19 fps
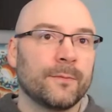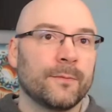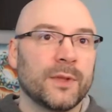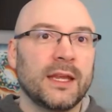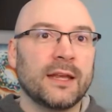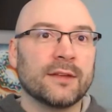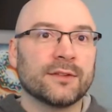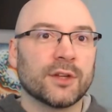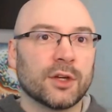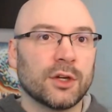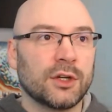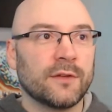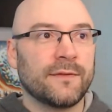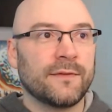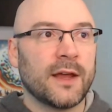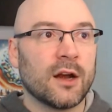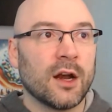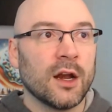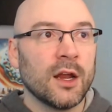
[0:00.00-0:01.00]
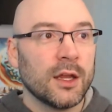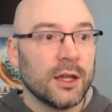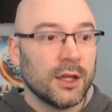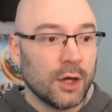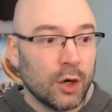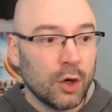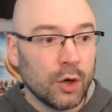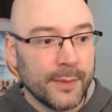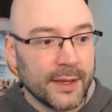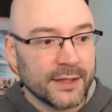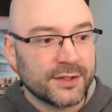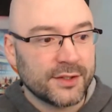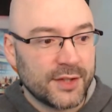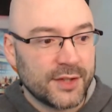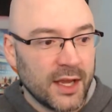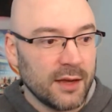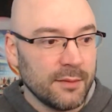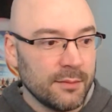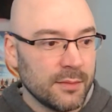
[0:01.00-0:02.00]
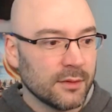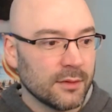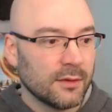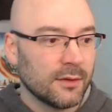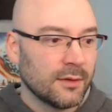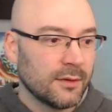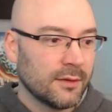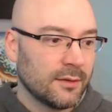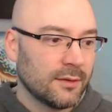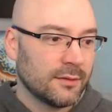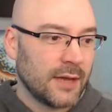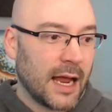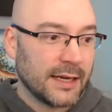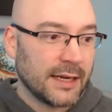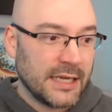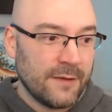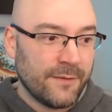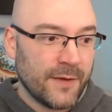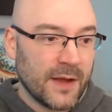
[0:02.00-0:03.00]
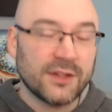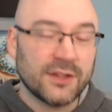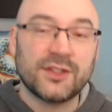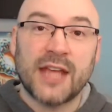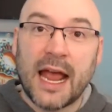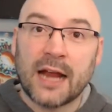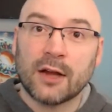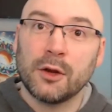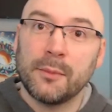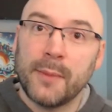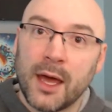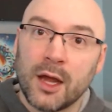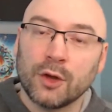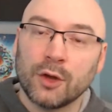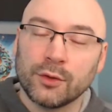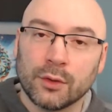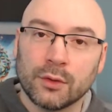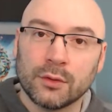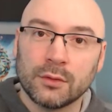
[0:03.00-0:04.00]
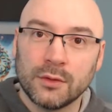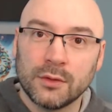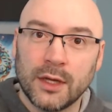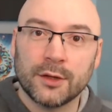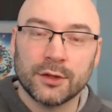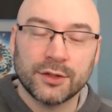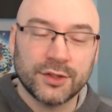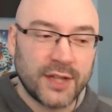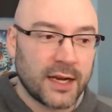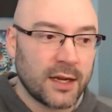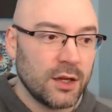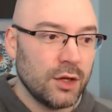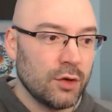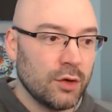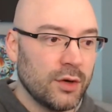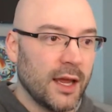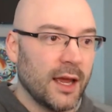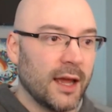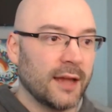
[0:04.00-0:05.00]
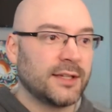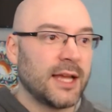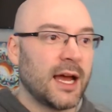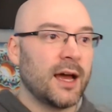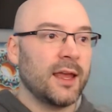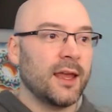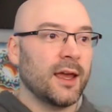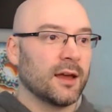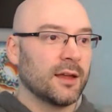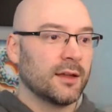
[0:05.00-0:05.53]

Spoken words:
He is a good defender. You know who misses him? On defense? Sacramento and their second unit. I tell you,